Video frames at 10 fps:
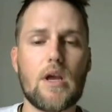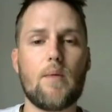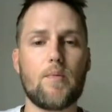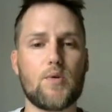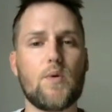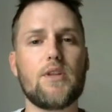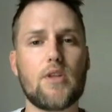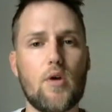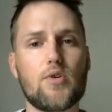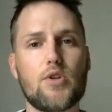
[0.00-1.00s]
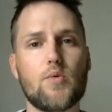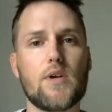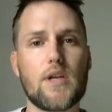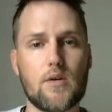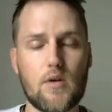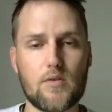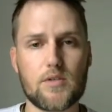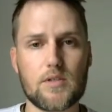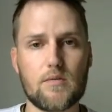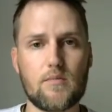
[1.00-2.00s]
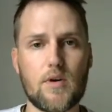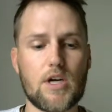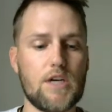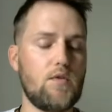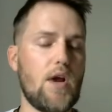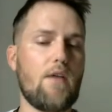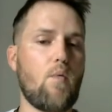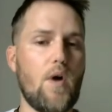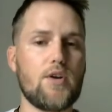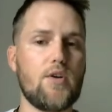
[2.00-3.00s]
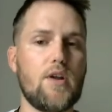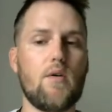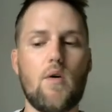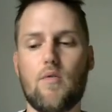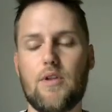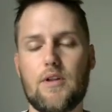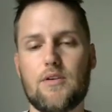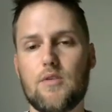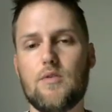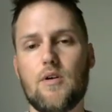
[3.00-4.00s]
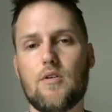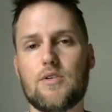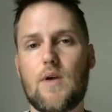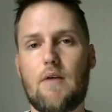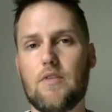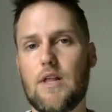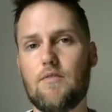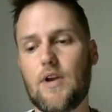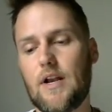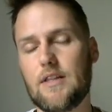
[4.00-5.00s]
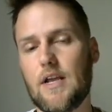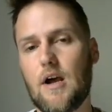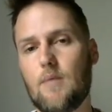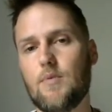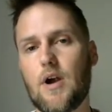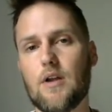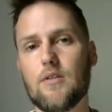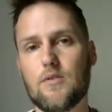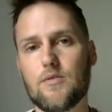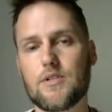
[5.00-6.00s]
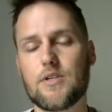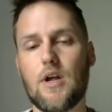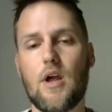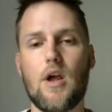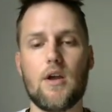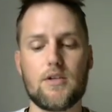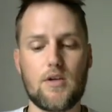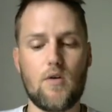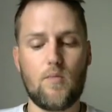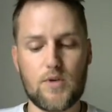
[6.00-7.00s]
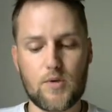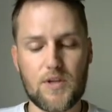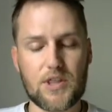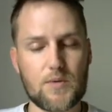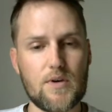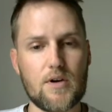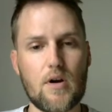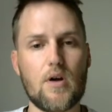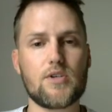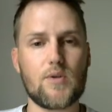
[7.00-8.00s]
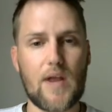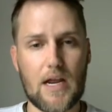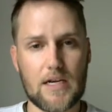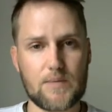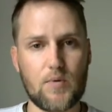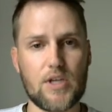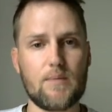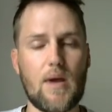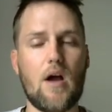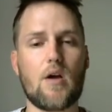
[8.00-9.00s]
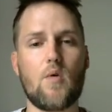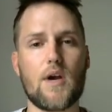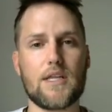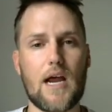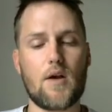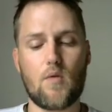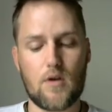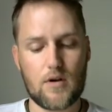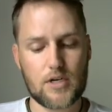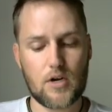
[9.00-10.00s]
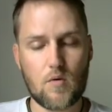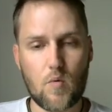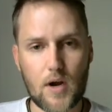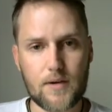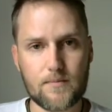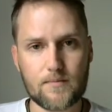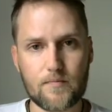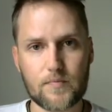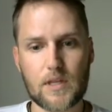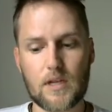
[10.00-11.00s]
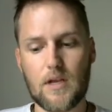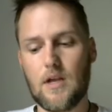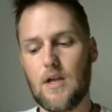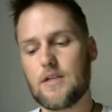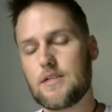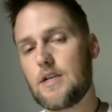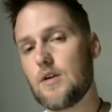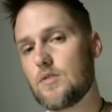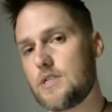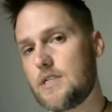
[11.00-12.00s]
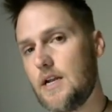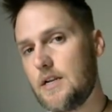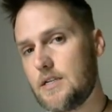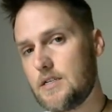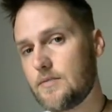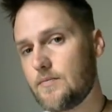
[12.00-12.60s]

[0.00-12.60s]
between those 3 heroes. Because if you have 1 good hero and then 2 heroes you haven't leveled anything up, you're going to lose. So between 3 heroes, you can spread them out going in that order. Skill 1, Skill 6,